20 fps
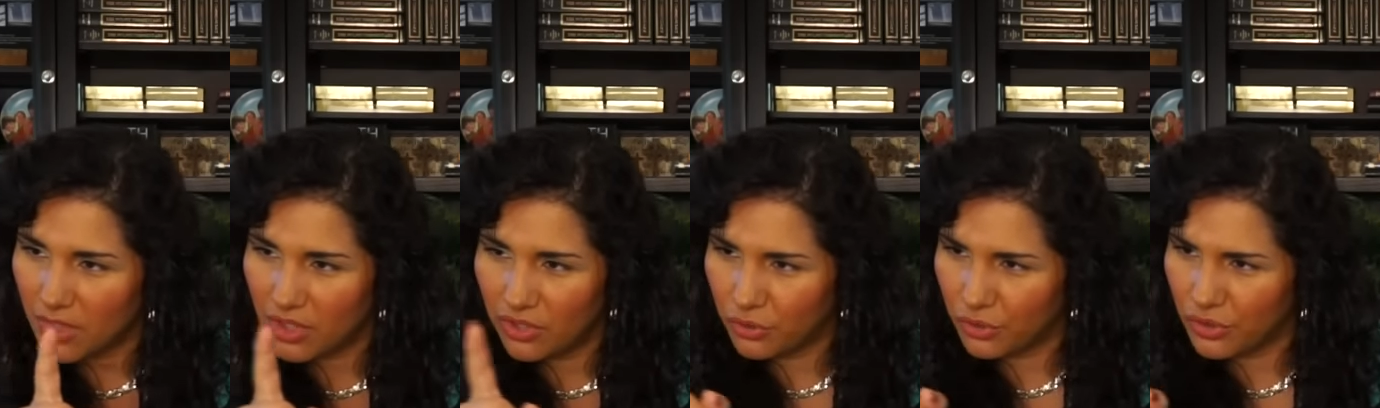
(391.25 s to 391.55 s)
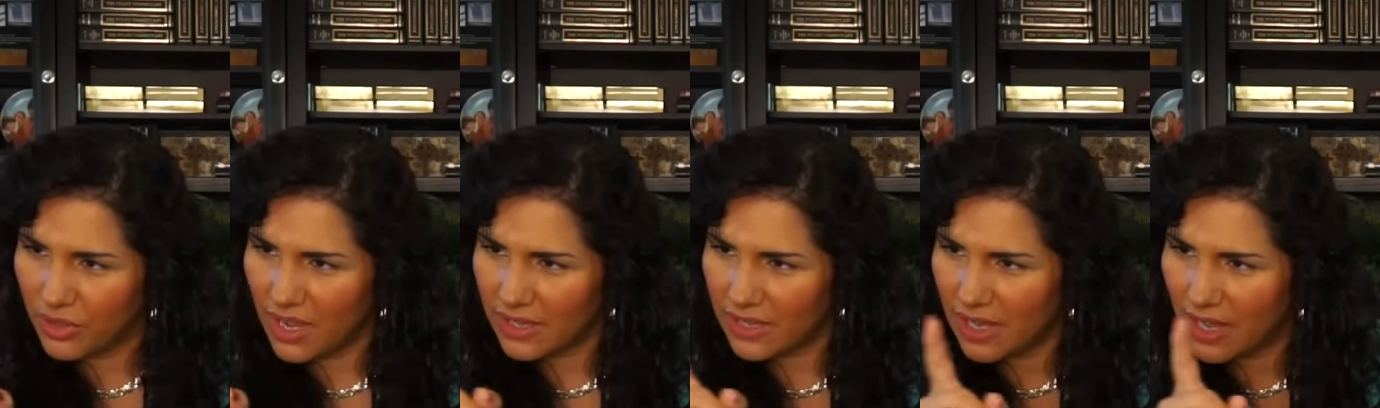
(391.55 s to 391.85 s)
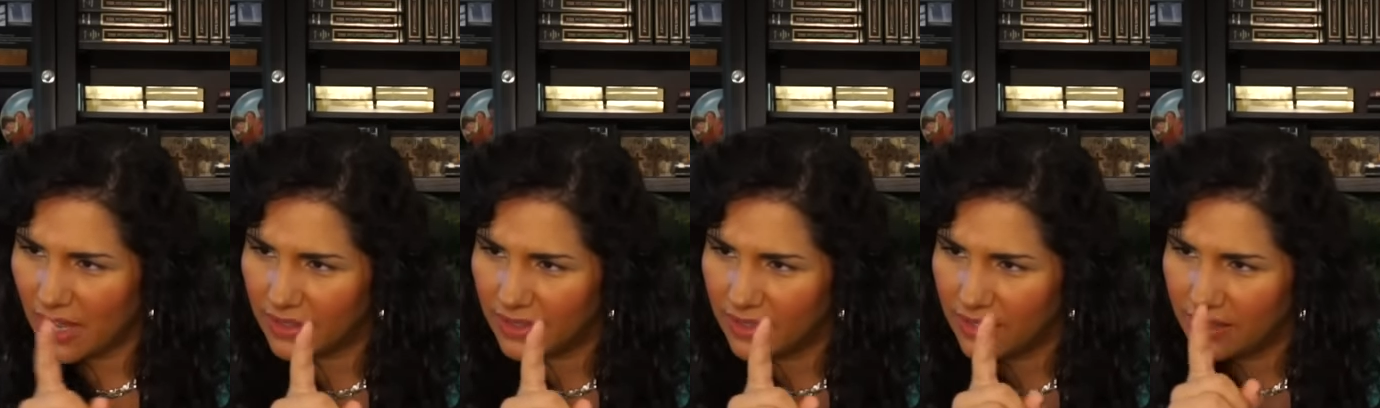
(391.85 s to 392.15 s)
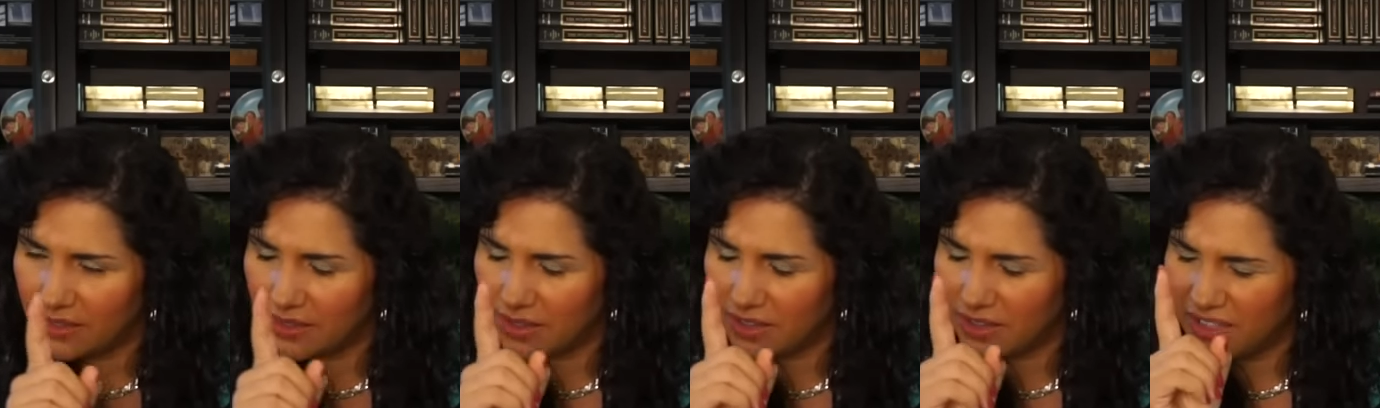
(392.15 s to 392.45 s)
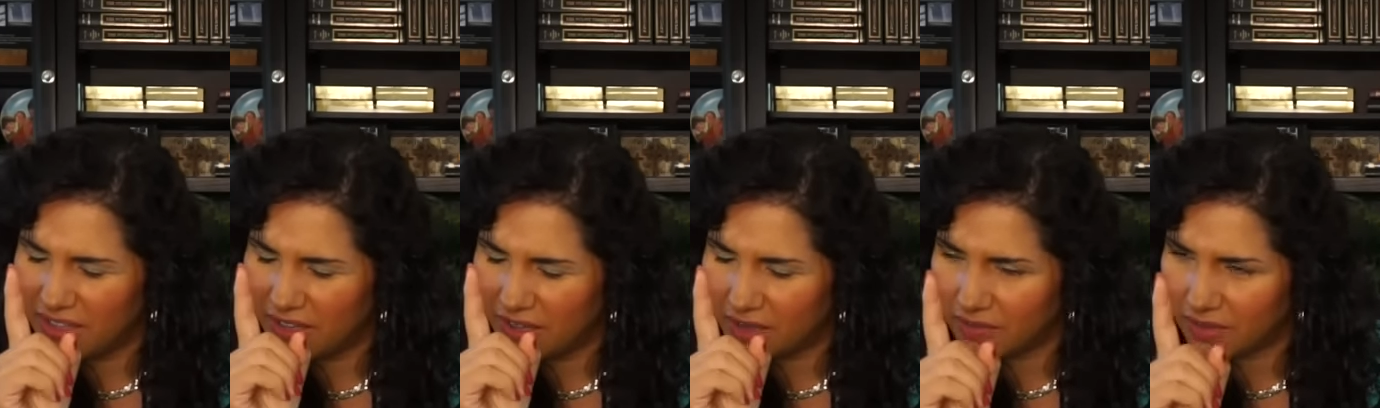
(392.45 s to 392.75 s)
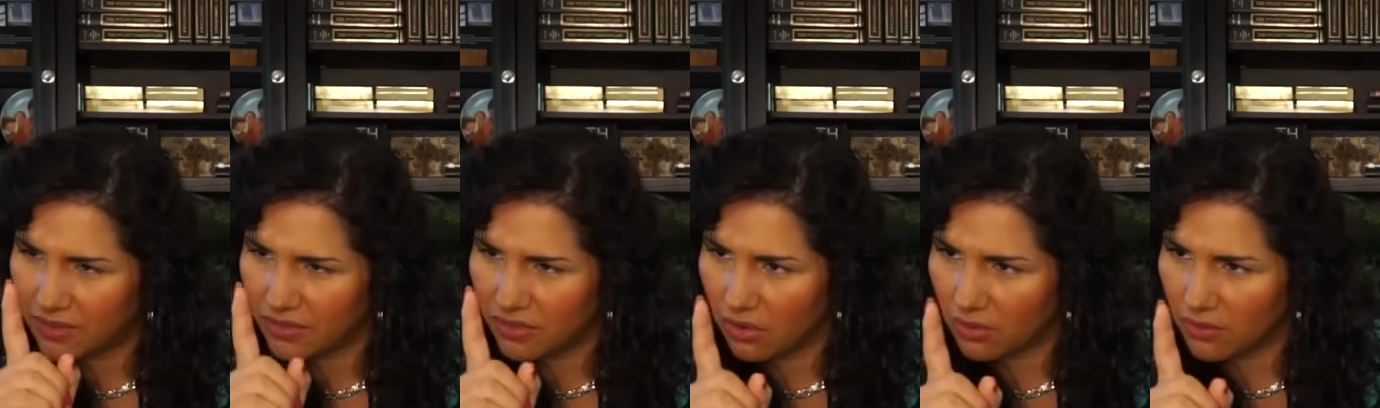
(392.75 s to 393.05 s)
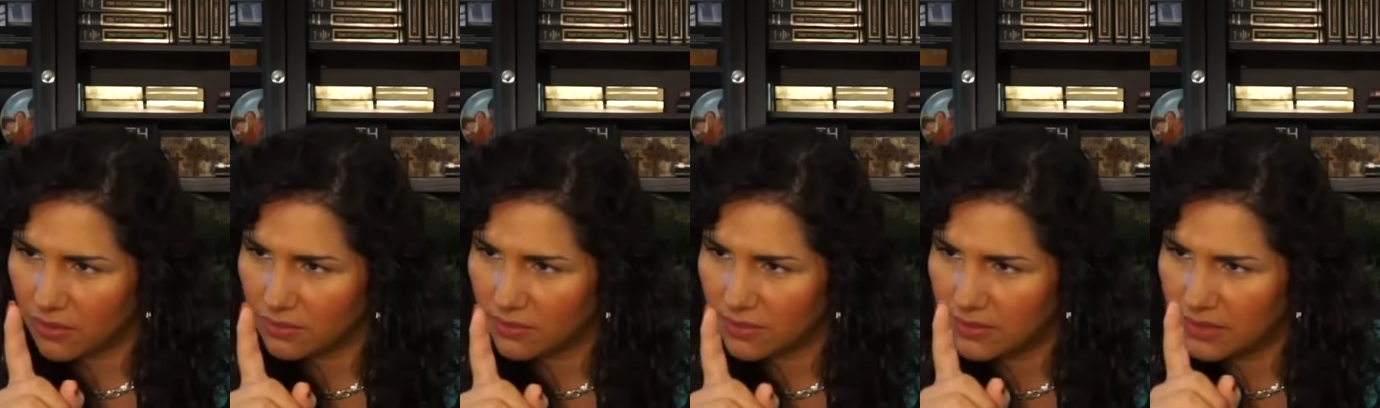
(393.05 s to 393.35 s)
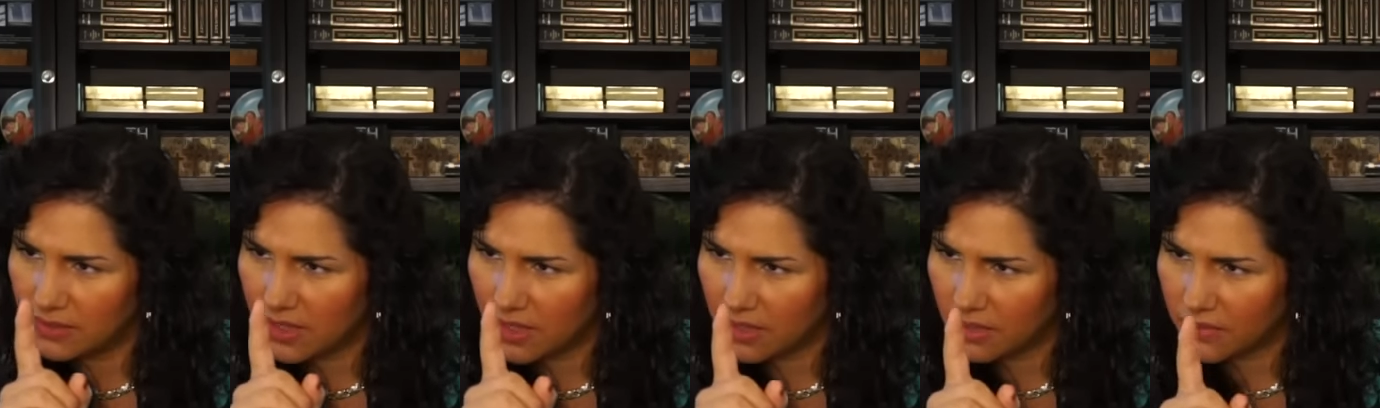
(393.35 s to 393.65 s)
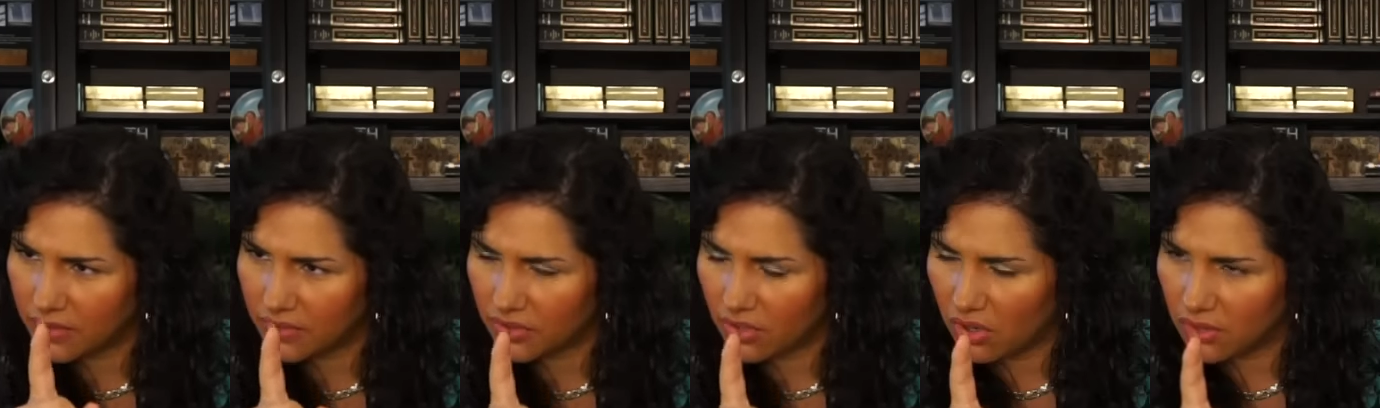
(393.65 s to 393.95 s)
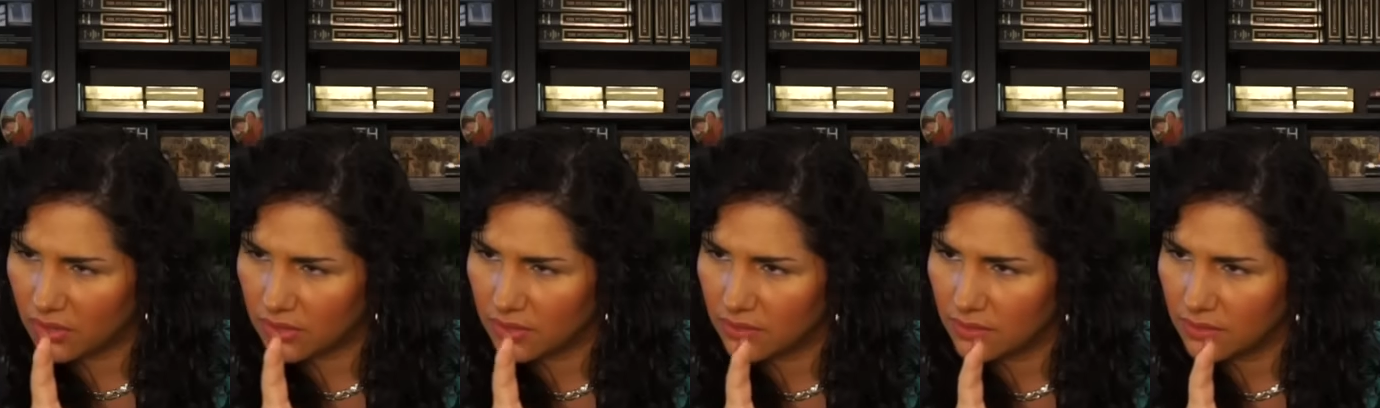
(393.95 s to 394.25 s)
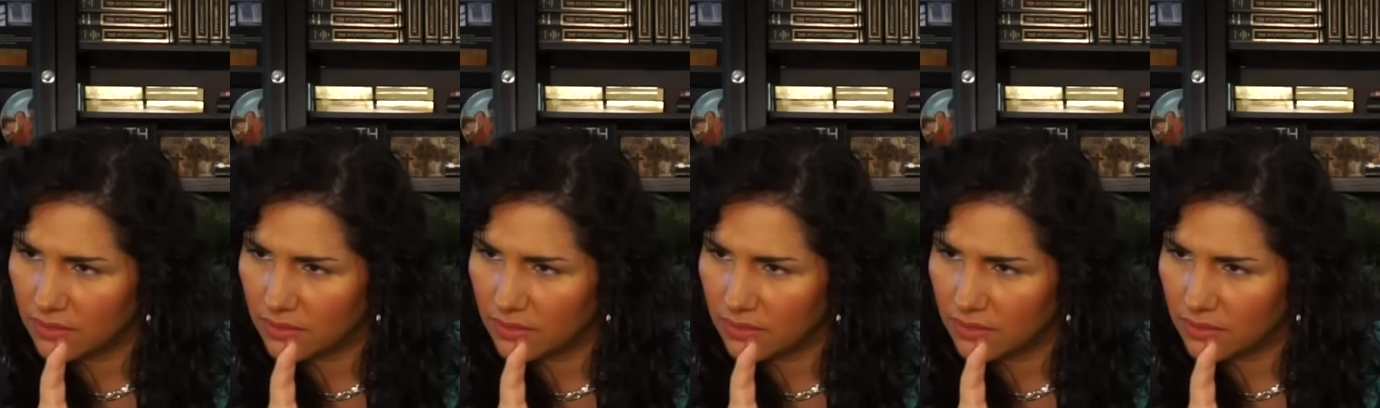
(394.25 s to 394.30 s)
You're not God. none of us are. None of us are.